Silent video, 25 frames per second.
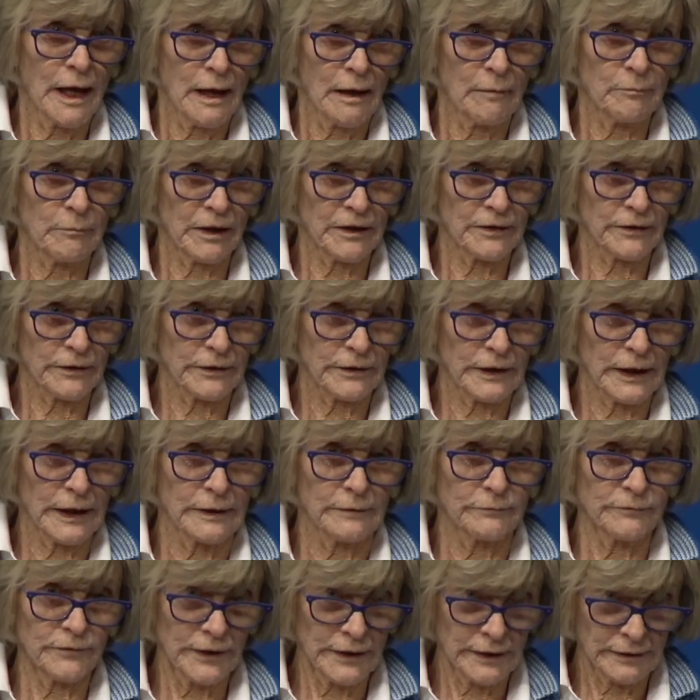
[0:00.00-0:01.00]
mother
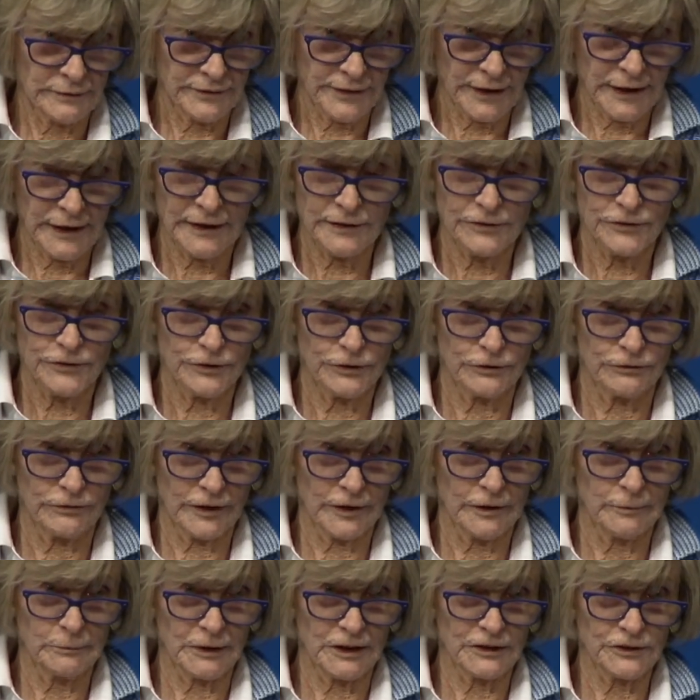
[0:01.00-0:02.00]
and dad too
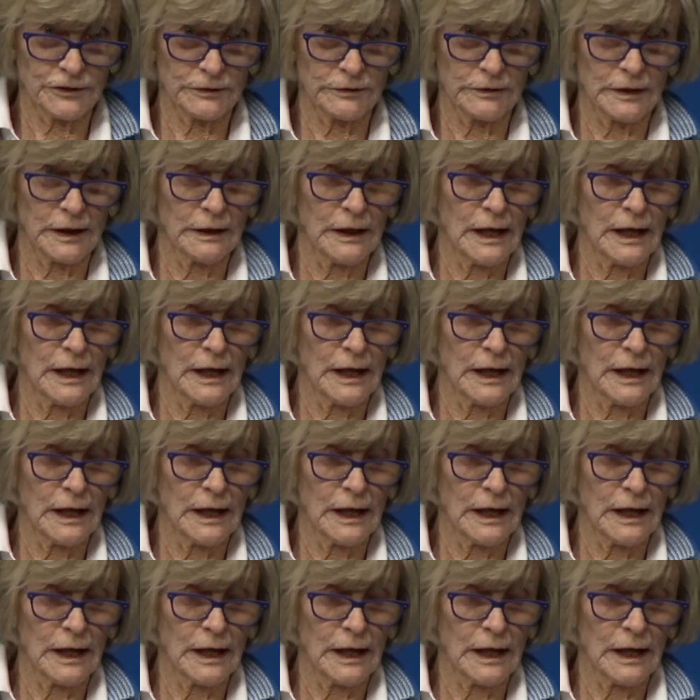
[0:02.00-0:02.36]
very much